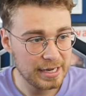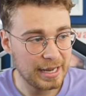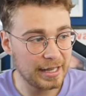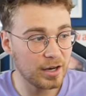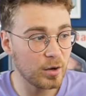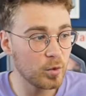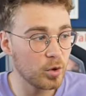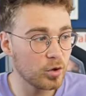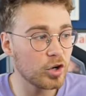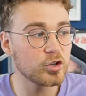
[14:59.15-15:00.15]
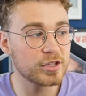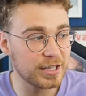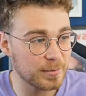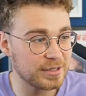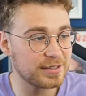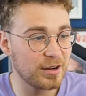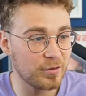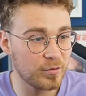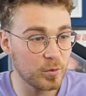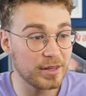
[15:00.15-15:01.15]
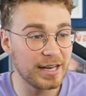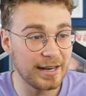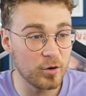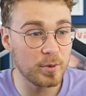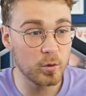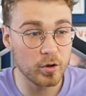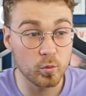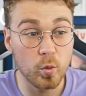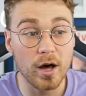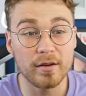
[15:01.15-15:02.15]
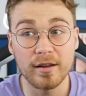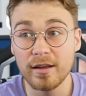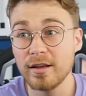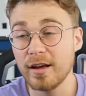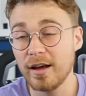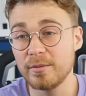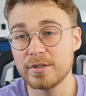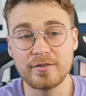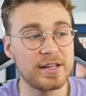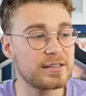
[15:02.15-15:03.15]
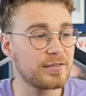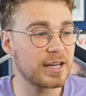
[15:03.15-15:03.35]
and I will contradict myself with a little bit with one defensive